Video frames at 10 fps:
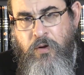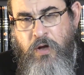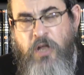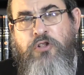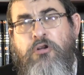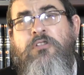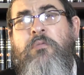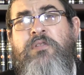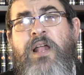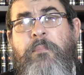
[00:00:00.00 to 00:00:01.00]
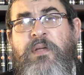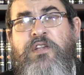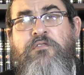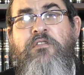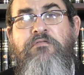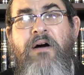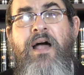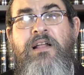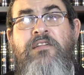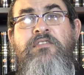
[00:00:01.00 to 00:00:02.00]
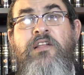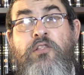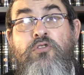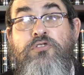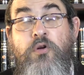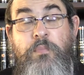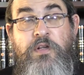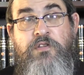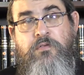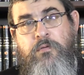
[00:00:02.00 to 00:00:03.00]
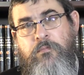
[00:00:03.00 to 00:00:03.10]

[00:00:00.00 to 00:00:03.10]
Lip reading: It certainly was not a peaceful fire. At least it didn't look so peaceful.